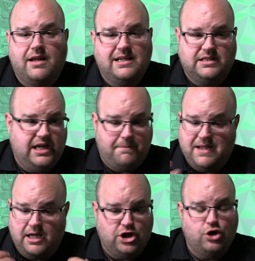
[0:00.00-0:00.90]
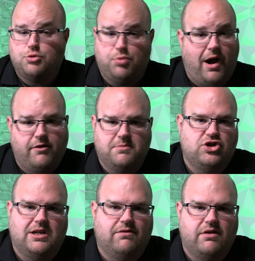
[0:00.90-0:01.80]
It's going to be a huge profit
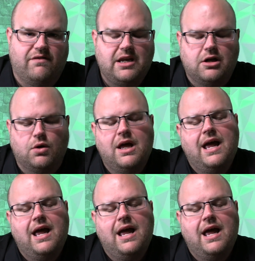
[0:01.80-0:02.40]
machine for the venue.